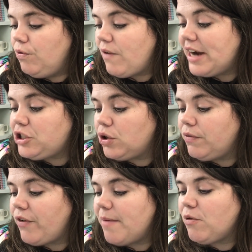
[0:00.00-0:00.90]
Rachel
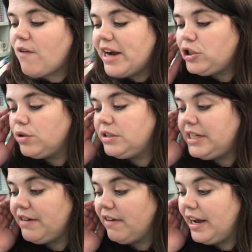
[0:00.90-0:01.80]
from Rachel
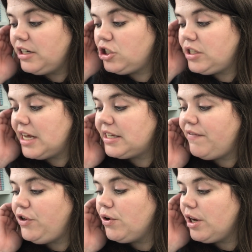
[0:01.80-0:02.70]
Ditrich says,
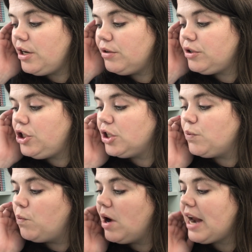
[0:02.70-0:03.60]
if you could use just
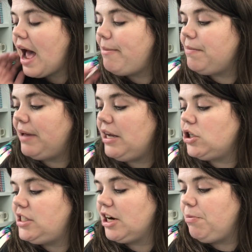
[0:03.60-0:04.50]
one Happy Planner
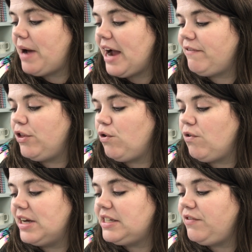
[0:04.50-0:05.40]
sticker pack for the
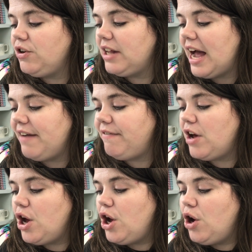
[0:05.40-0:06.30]
rest of your life,
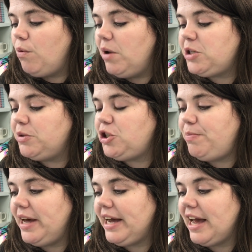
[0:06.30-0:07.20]
which would you
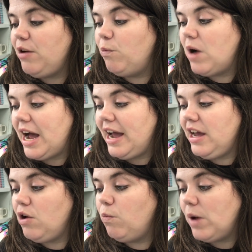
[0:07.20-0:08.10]
pick and
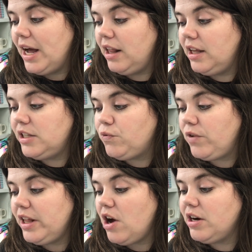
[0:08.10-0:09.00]
why? Well, it's
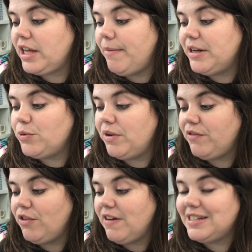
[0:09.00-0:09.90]
really hard to commit to one
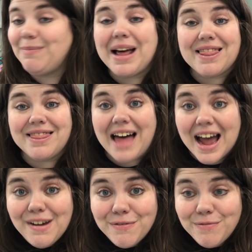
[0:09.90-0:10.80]
for the rest of my
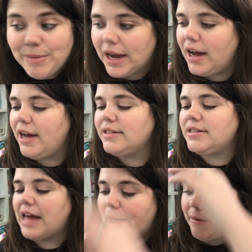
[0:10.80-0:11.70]
life because
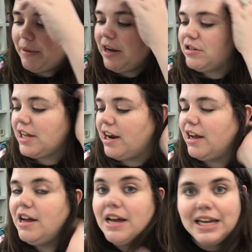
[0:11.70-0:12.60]
the Happy Planner is going to
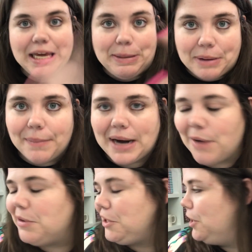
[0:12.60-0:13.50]
keep coming
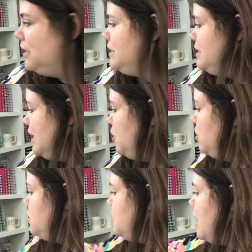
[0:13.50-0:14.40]
out with good
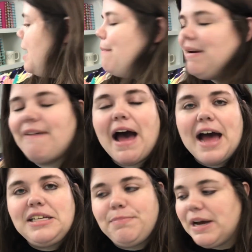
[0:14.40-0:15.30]
stickers. But if I
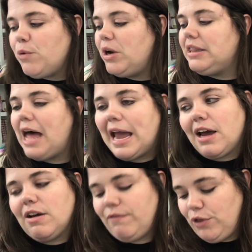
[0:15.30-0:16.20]
had to pick one
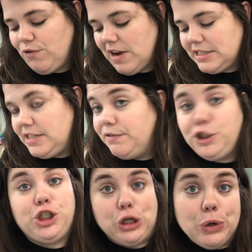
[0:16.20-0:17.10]
like for the rest of
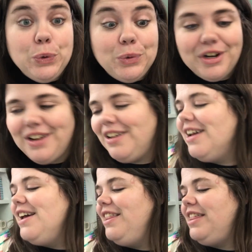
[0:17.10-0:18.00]
June,
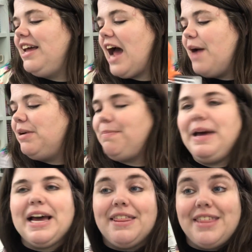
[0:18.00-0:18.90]
then I would
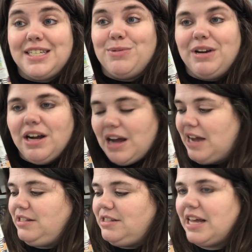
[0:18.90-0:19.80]
pick this one.
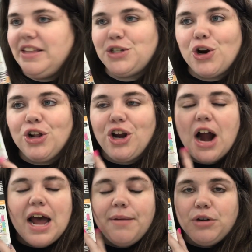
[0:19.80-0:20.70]
I said this earlier.
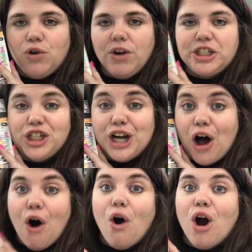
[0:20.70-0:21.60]
I am crushing
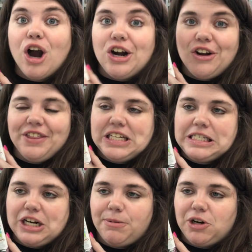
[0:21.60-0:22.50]
hard on this
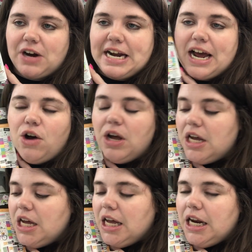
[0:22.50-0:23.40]
sticker book right now.
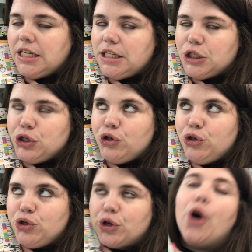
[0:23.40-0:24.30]
It is
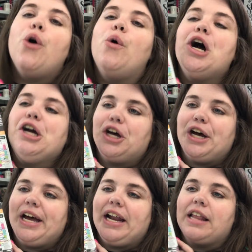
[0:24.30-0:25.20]
so good.